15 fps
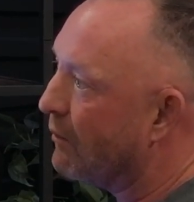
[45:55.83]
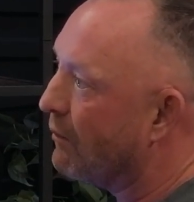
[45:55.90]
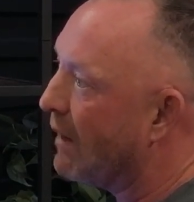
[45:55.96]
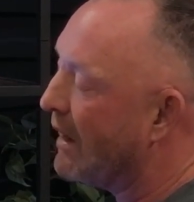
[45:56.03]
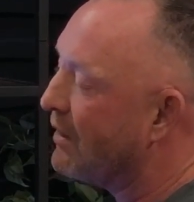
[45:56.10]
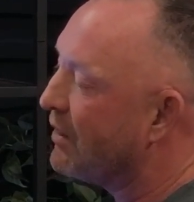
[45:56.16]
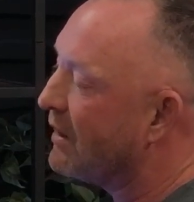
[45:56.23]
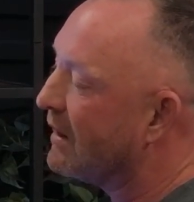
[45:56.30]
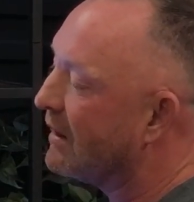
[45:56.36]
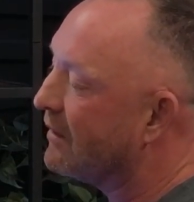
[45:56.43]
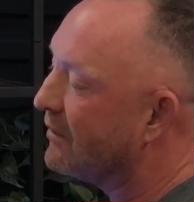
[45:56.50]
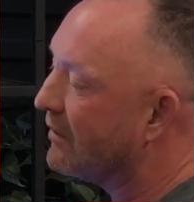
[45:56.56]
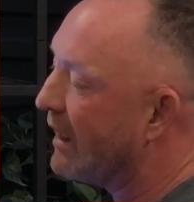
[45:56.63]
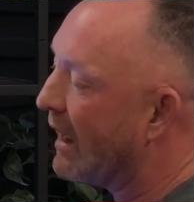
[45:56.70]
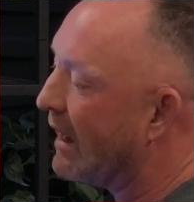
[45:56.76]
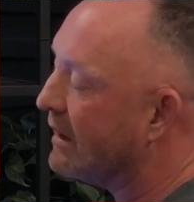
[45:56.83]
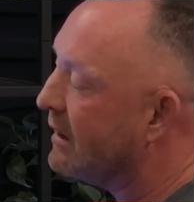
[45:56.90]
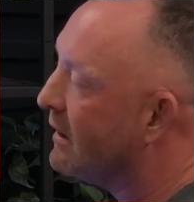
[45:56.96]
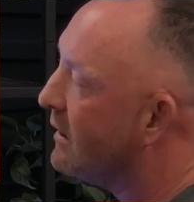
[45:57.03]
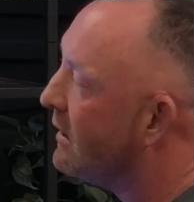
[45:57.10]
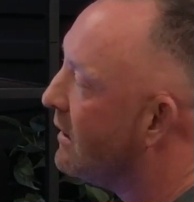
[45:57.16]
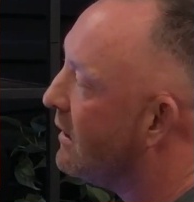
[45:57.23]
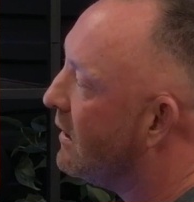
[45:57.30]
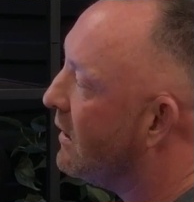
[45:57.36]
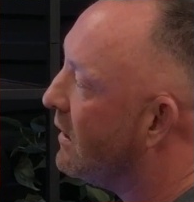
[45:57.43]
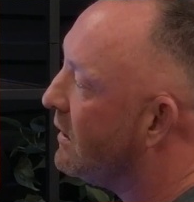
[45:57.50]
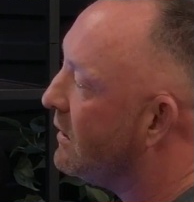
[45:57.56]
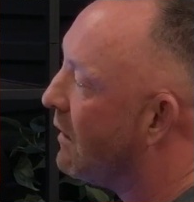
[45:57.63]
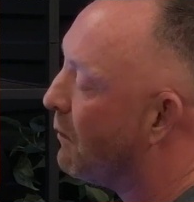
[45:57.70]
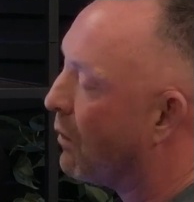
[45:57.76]
My thing is that,
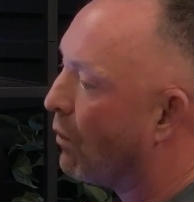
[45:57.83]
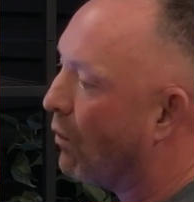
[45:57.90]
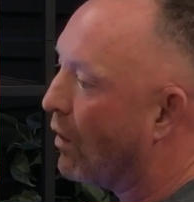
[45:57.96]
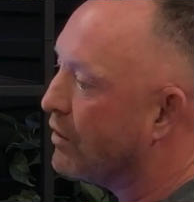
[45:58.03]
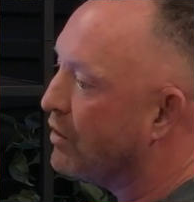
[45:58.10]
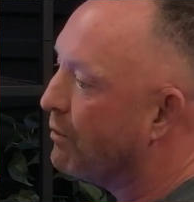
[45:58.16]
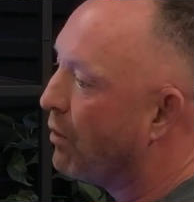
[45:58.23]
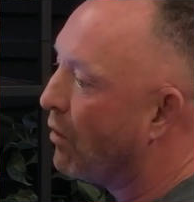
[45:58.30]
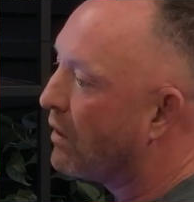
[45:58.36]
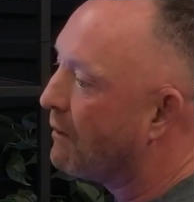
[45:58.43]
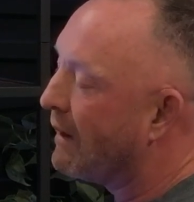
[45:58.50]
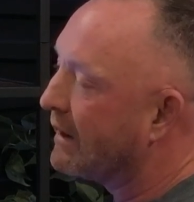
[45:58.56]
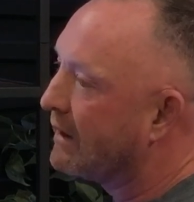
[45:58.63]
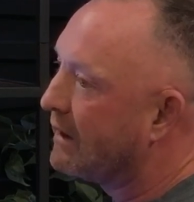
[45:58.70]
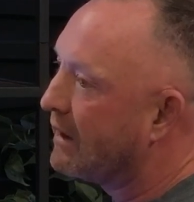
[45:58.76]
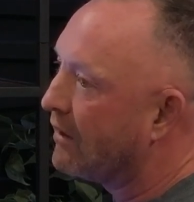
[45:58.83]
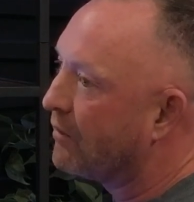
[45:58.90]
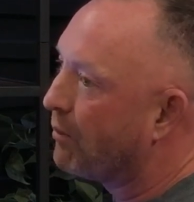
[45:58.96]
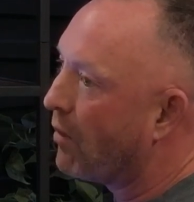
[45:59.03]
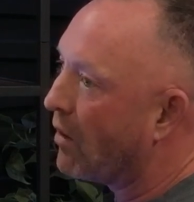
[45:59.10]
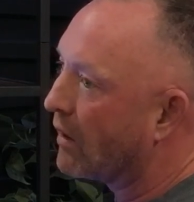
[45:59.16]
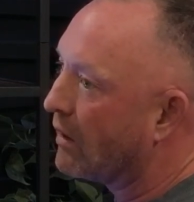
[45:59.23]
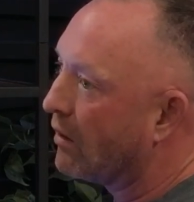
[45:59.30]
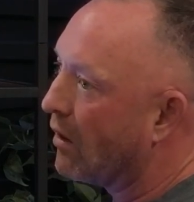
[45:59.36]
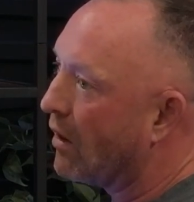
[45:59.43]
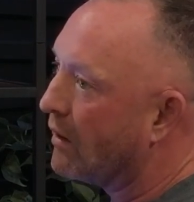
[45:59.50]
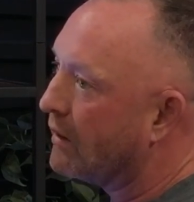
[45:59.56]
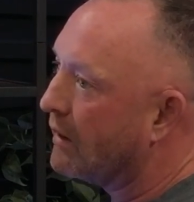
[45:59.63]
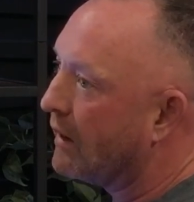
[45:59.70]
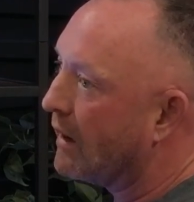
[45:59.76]
number one, you pull into my kid's parking
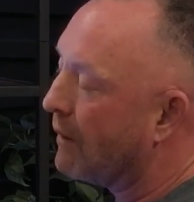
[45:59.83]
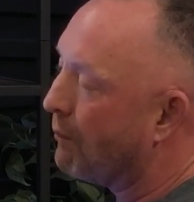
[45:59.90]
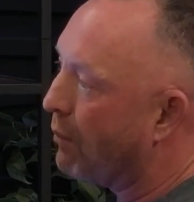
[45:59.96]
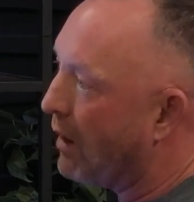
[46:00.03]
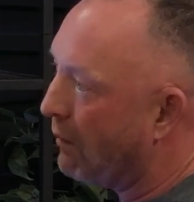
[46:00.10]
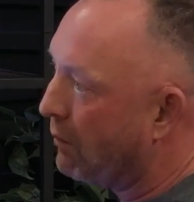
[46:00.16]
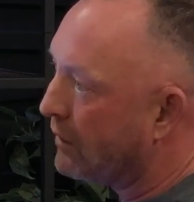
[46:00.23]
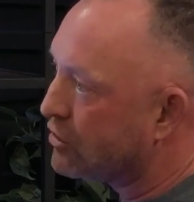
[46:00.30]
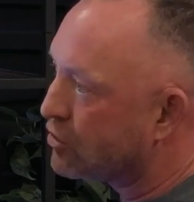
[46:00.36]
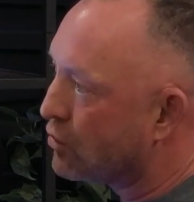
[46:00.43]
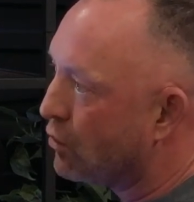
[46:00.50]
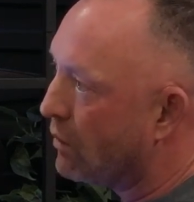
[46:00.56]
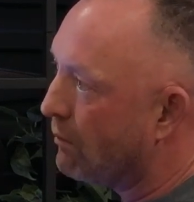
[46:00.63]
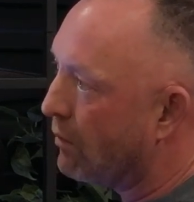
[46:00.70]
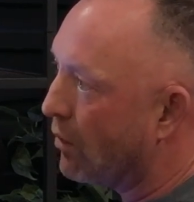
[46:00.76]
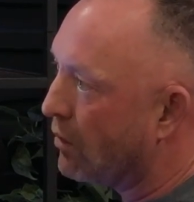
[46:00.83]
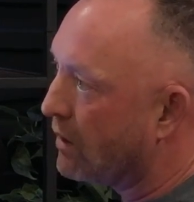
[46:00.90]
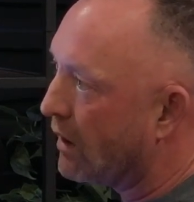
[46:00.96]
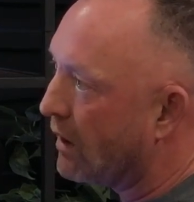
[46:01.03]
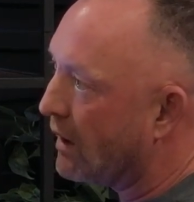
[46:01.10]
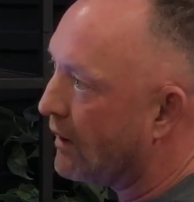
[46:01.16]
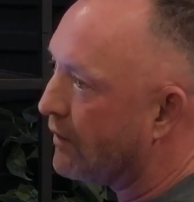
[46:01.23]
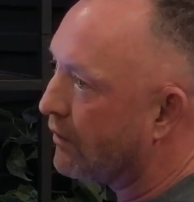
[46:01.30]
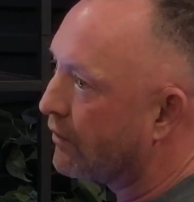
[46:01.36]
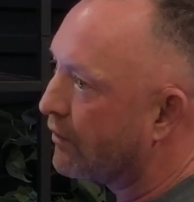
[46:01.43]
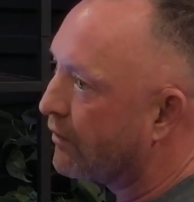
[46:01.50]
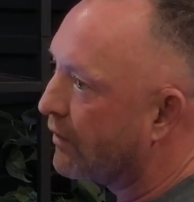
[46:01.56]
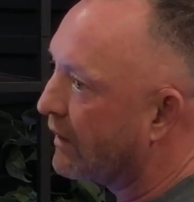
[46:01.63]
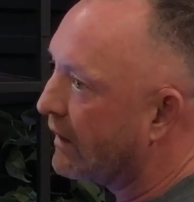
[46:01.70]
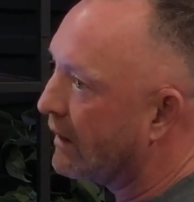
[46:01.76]
lot at a public school in Boca, and there's
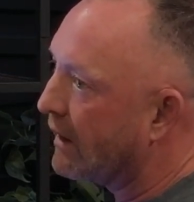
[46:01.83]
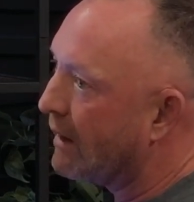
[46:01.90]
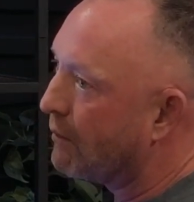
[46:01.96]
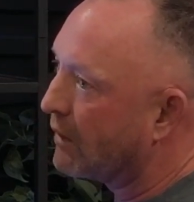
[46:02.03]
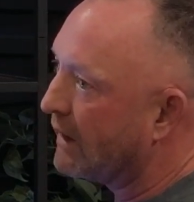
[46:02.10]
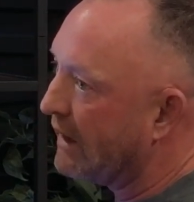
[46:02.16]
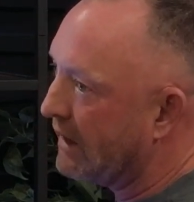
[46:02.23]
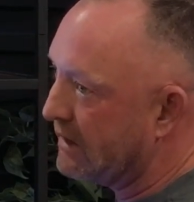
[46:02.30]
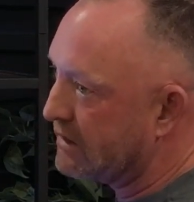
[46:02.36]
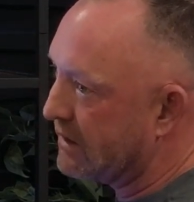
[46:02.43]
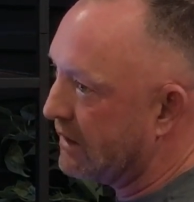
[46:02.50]
freaking Lamborghinis in